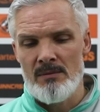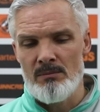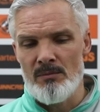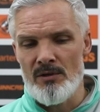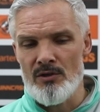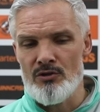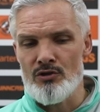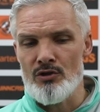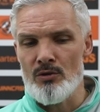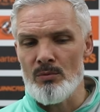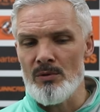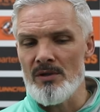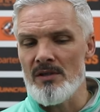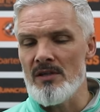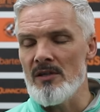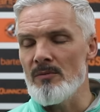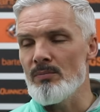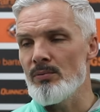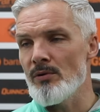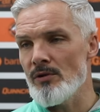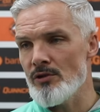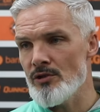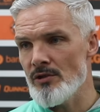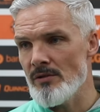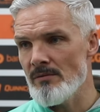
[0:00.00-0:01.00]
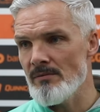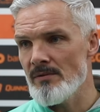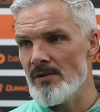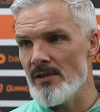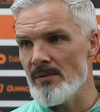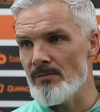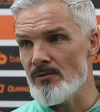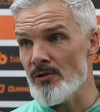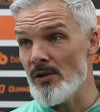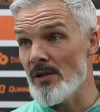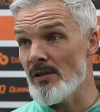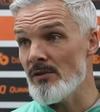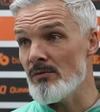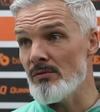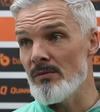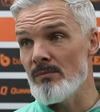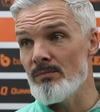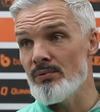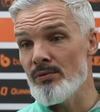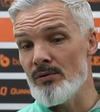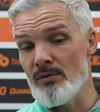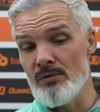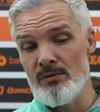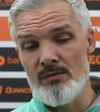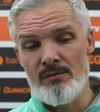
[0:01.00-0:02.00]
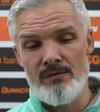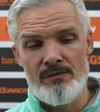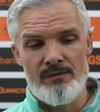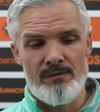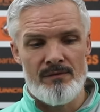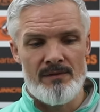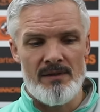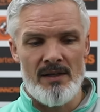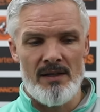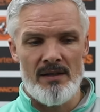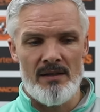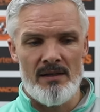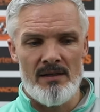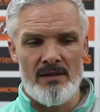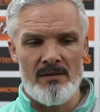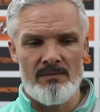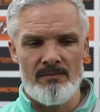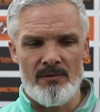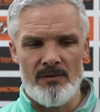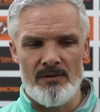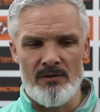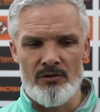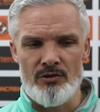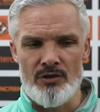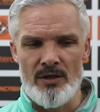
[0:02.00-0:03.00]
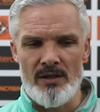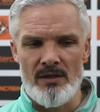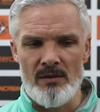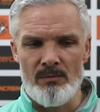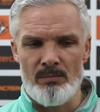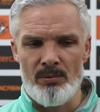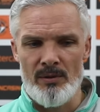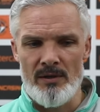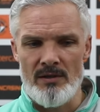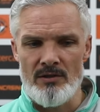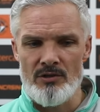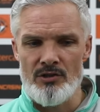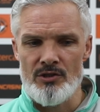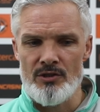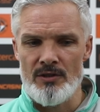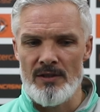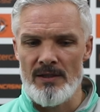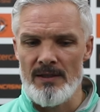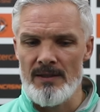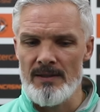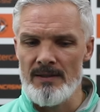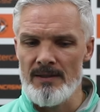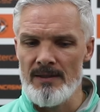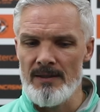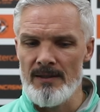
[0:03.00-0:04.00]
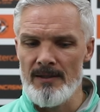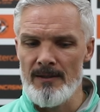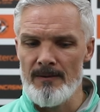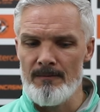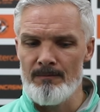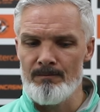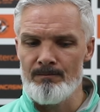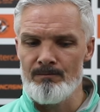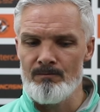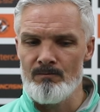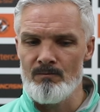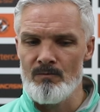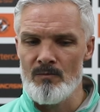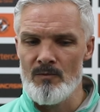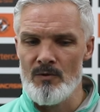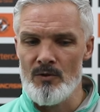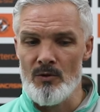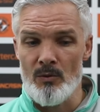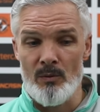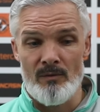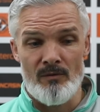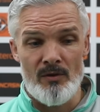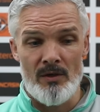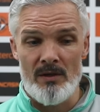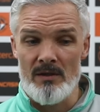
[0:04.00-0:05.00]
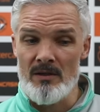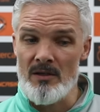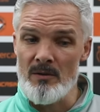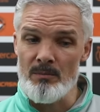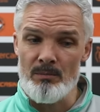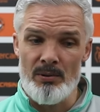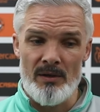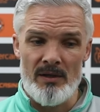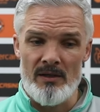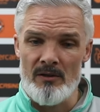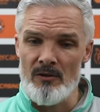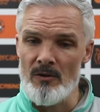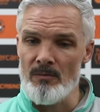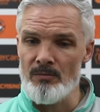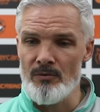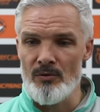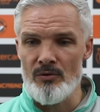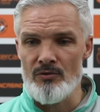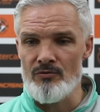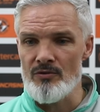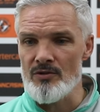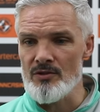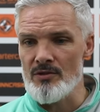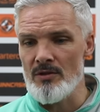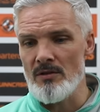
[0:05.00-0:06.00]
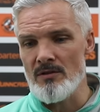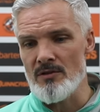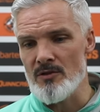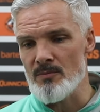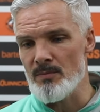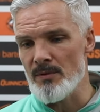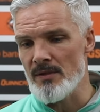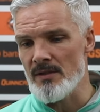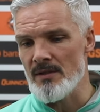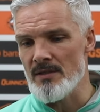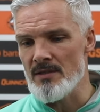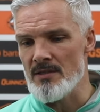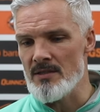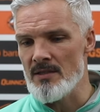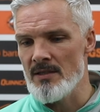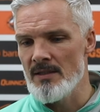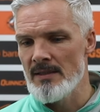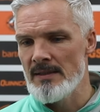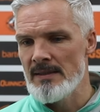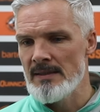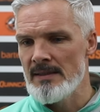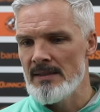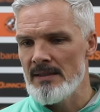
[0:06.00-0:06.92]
make sure we keep pushing, keep trying to improve daily on the training pitch, and we've got to keep picking up those results because